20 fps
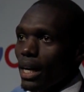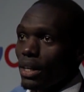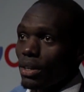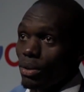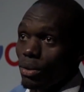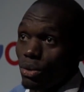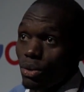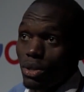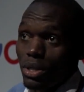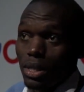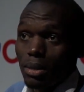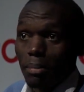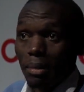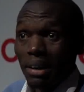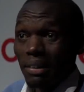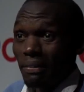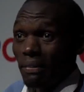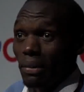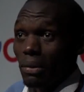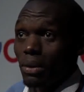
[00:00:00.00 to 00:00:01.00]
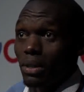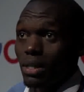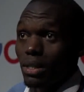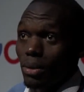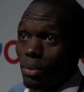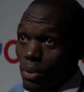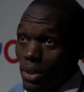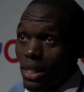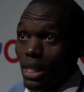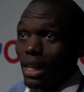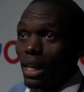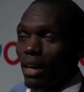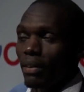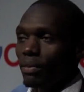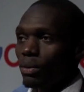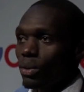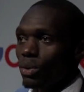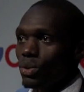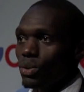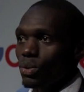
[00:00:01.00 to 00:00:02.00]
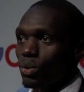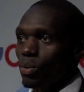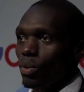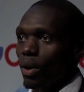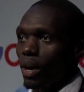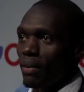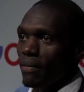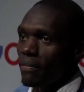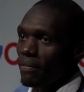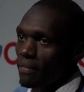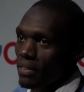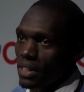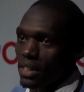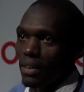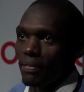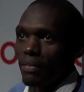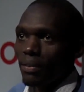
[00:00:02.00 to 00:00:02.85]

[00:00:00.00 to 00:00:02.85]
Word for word: use smartphones, we still have those who have feature